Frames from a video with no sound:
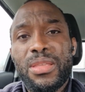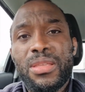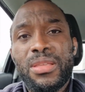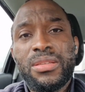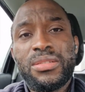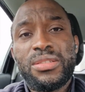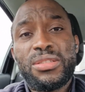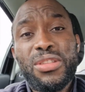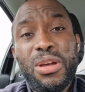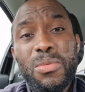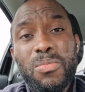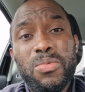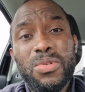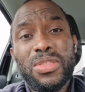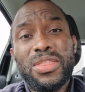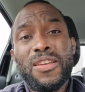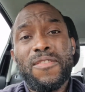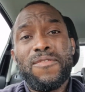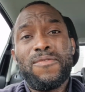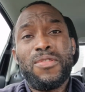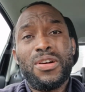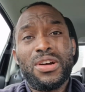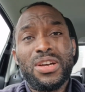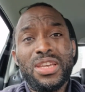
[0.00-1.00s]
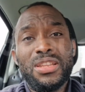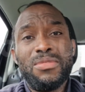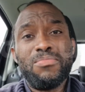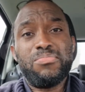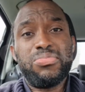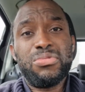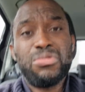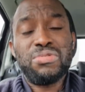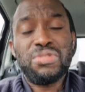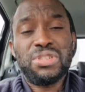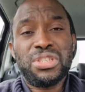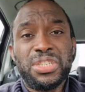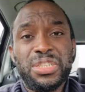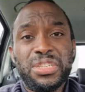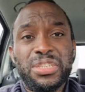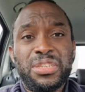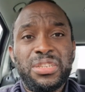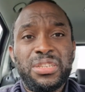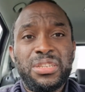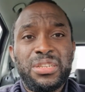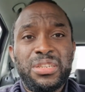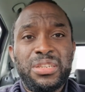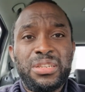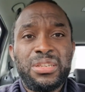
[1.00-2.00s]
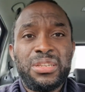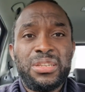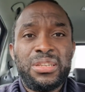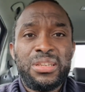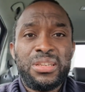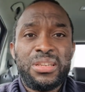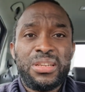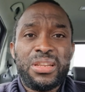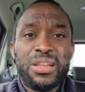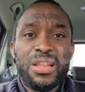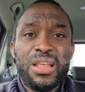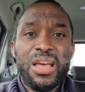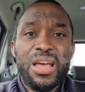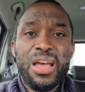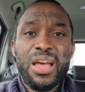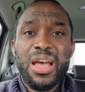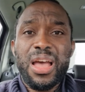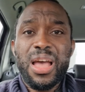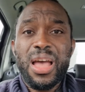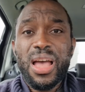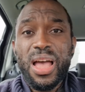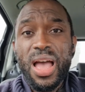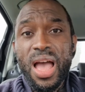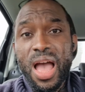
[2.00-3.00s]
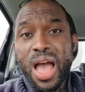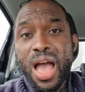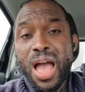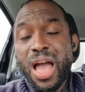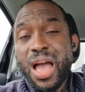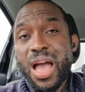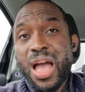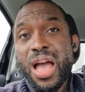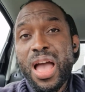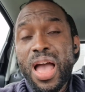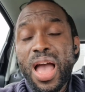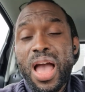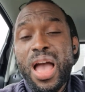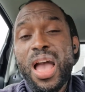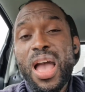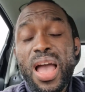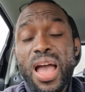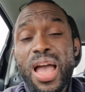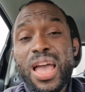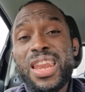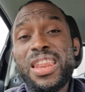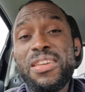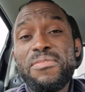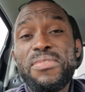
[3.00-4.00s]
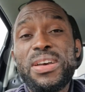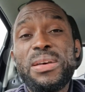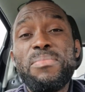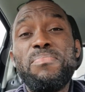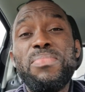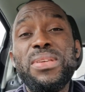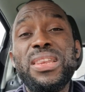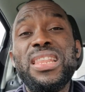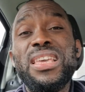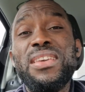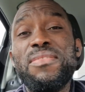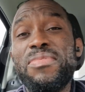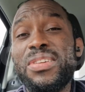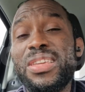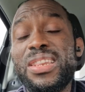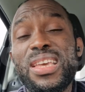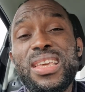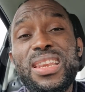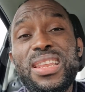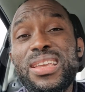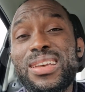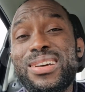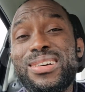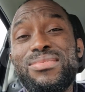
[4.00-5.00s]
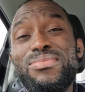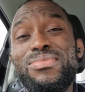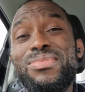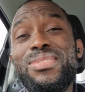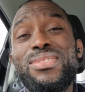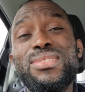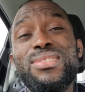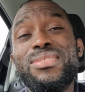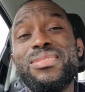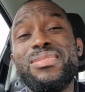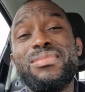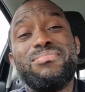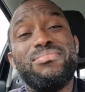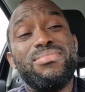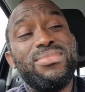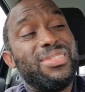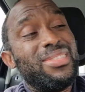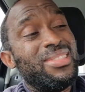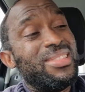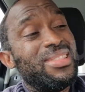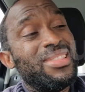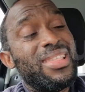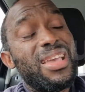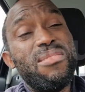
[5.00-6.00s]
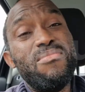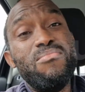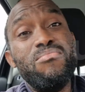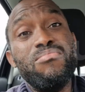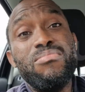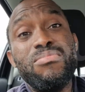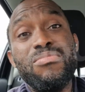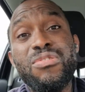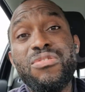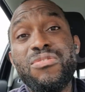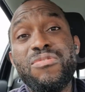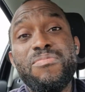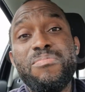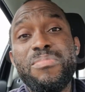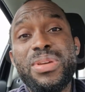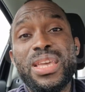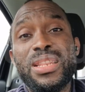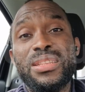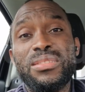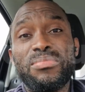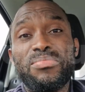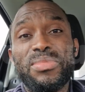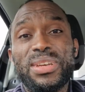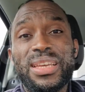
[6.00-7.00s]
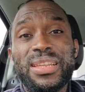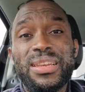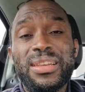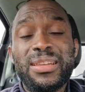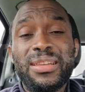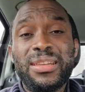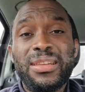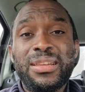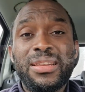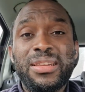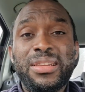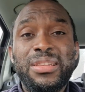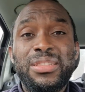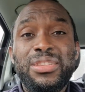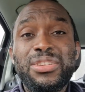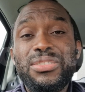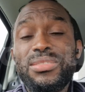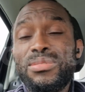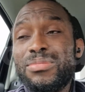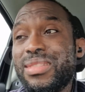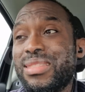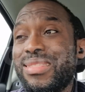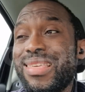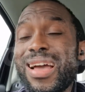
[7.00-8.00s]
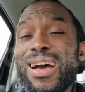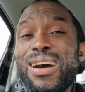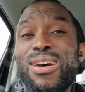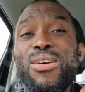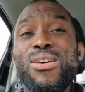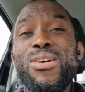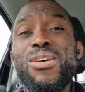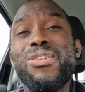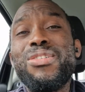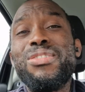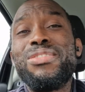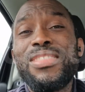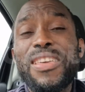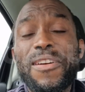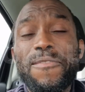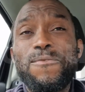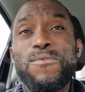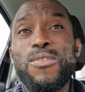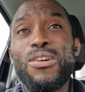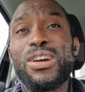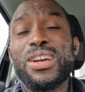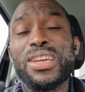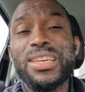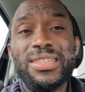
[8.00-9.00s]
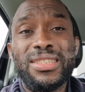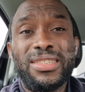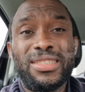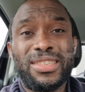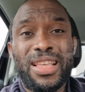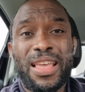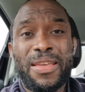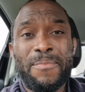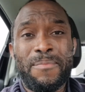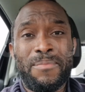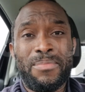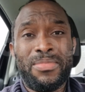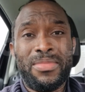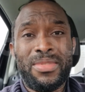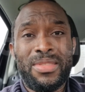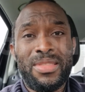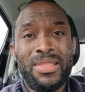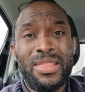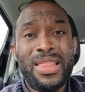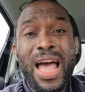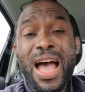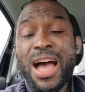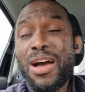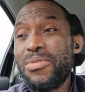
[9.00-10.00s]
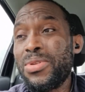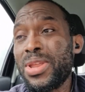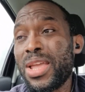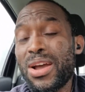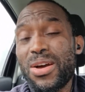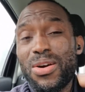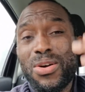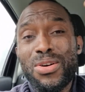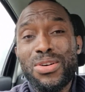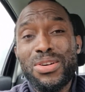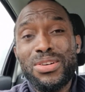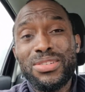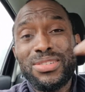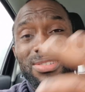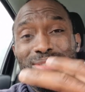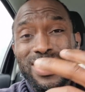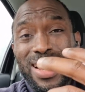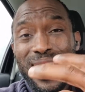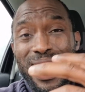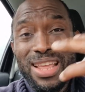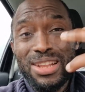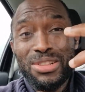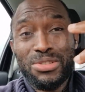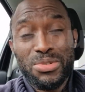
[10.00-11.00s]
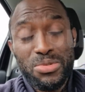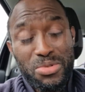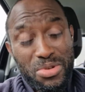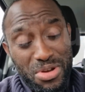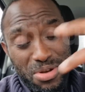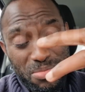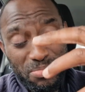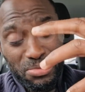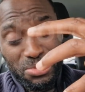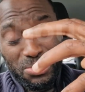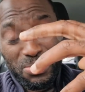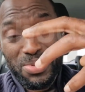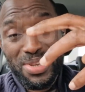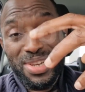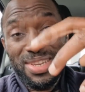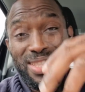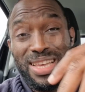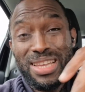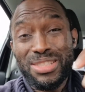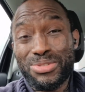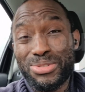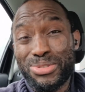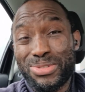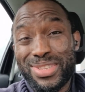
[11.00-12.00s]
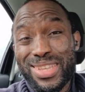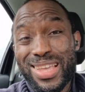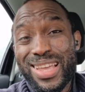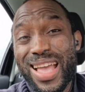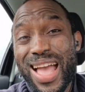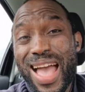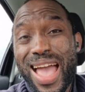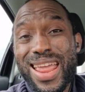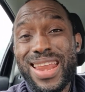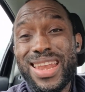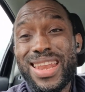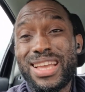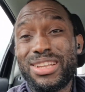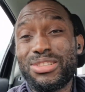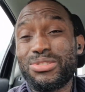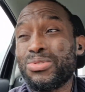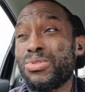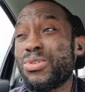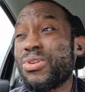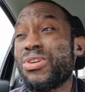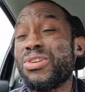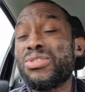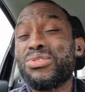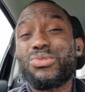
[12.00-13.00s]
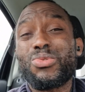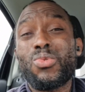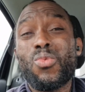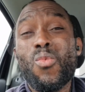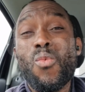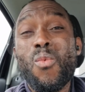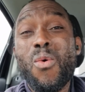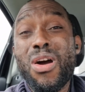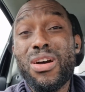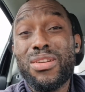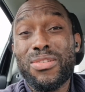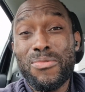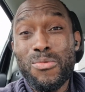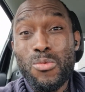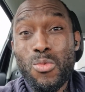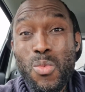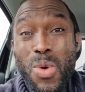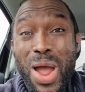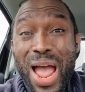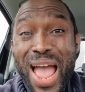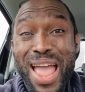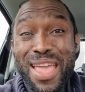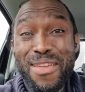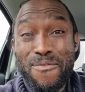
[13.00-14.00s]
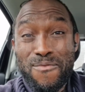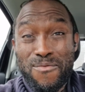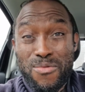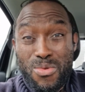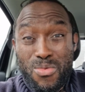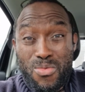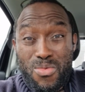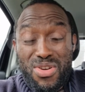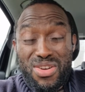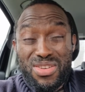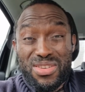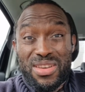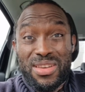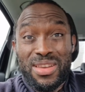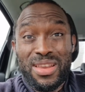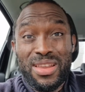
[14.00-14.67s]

Stop with the fucking bullshit. I never believe in any of them movements, man. They are all the fucking same. Now they are all trying to come together to take INEC to court. What? Why? For what?